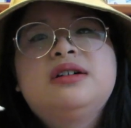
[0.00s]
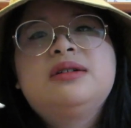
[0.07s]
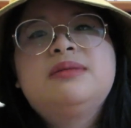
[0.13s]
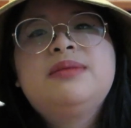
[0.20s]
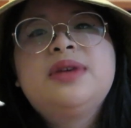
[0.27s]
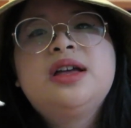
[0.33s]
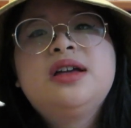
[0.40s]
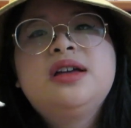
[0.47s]

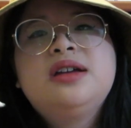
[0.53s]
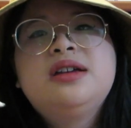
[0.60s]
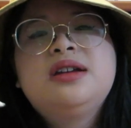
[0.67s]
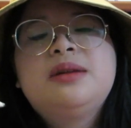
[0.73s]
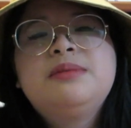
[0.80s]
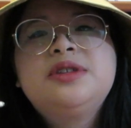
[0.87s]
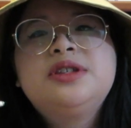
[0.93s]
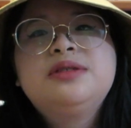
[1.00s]
man,
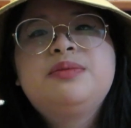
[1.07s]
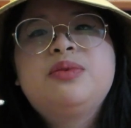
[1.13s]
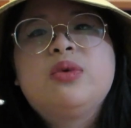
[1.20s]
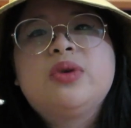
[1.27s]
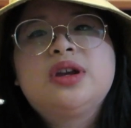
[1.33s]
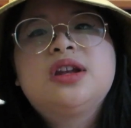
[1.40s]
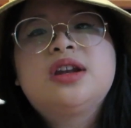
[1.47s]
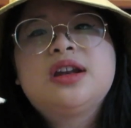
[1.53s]
I'm
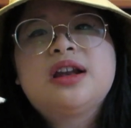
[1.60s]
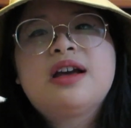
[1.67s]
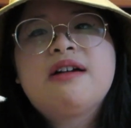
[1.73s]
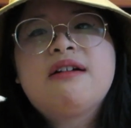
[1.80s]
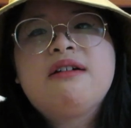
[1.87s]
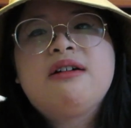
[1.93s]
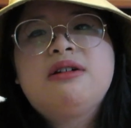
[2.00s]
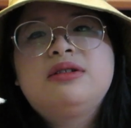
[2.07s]
disappointed
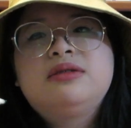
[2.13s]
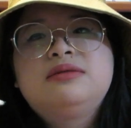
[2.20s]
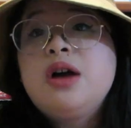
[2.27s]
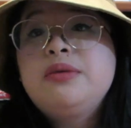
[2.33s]
now.